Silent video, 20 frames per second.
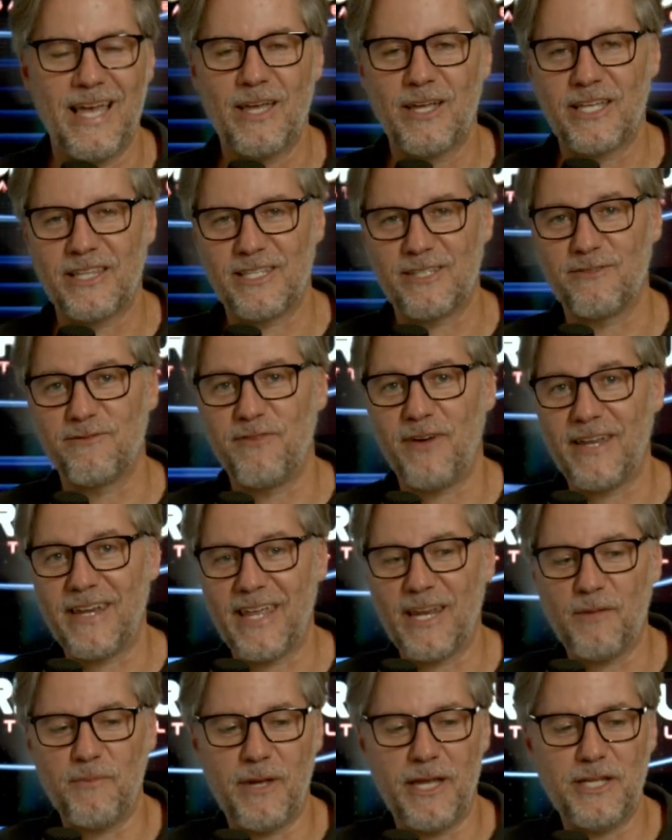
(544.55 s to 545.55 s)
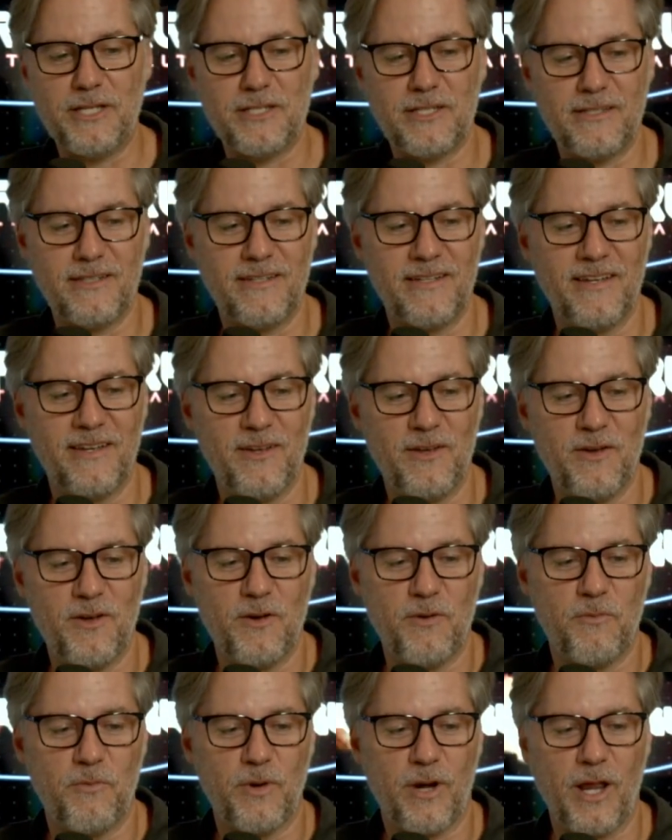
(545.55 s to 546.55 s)
Get this fun animation.
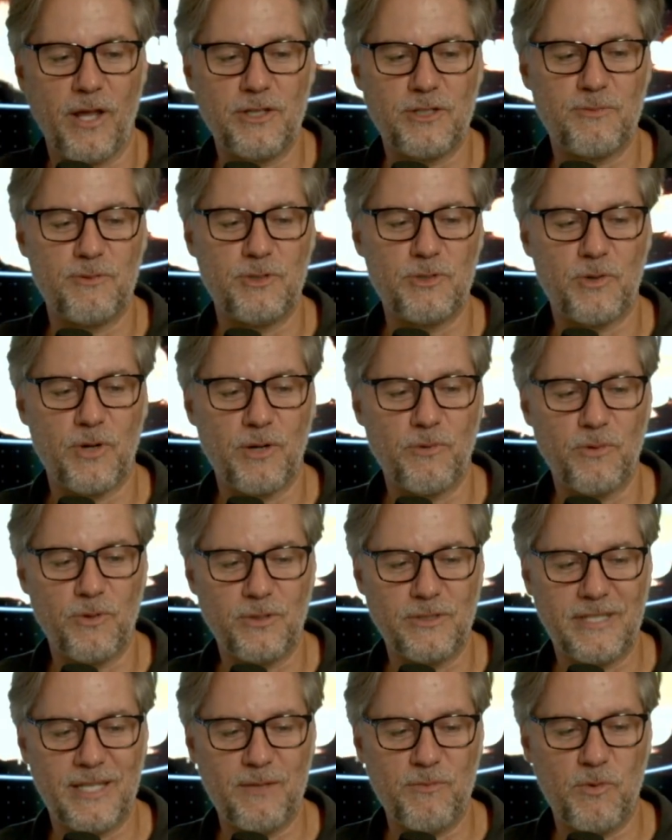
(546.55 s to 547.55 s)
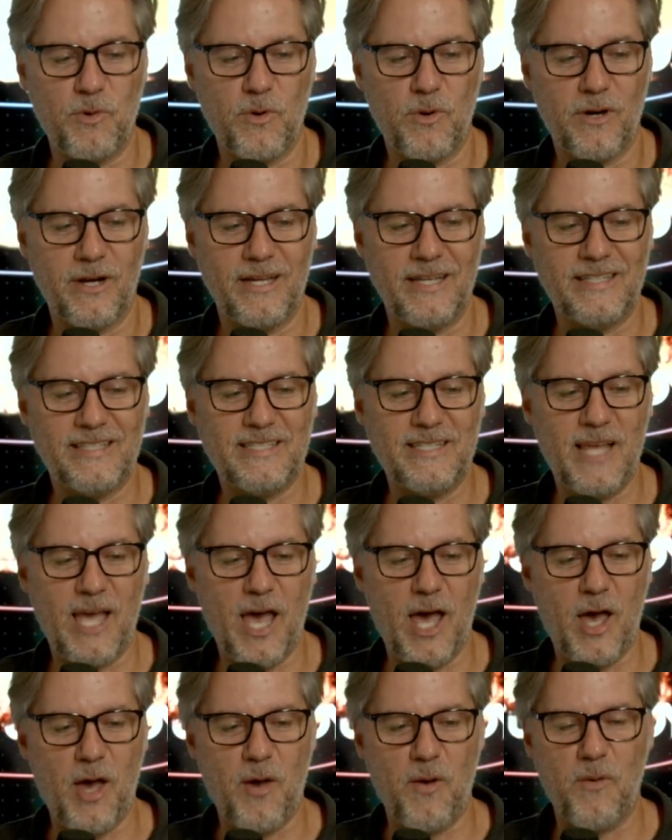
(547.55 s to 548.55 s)
We're not just majority rules anymore. It's
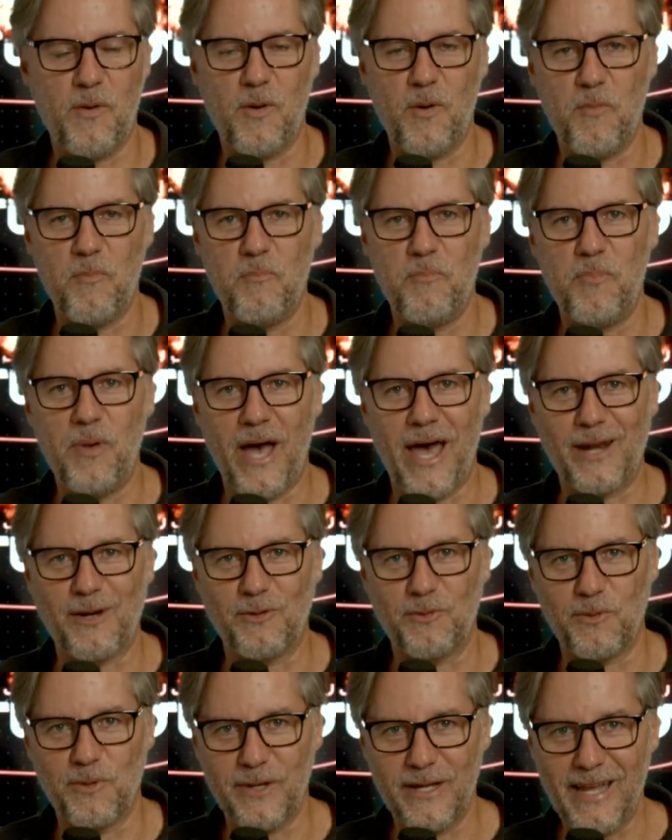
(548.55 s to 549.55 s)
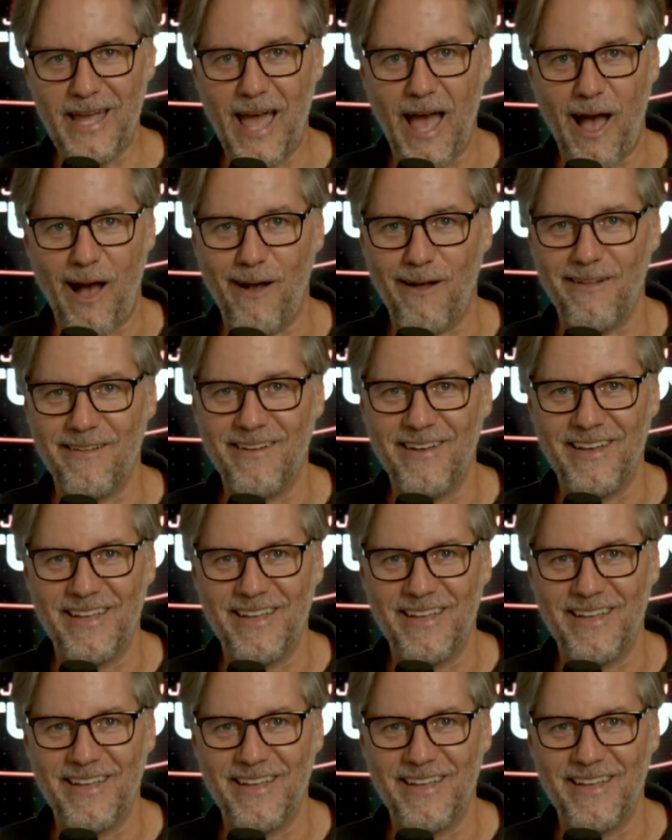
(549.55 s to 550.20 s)
now Battle Royale.